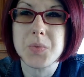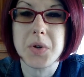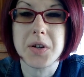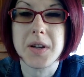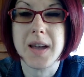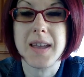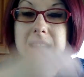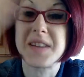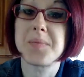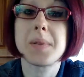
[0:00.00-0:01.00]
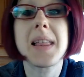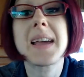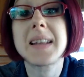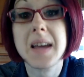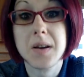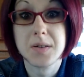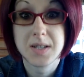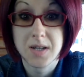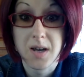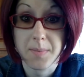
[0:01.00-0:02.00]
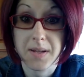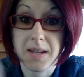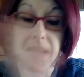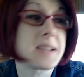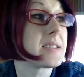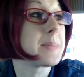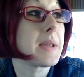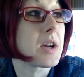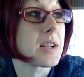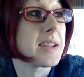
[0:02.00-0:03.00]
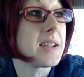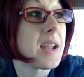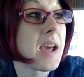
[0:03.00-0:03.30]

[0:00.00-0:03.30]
where I kind of plan out a topic and speak on it.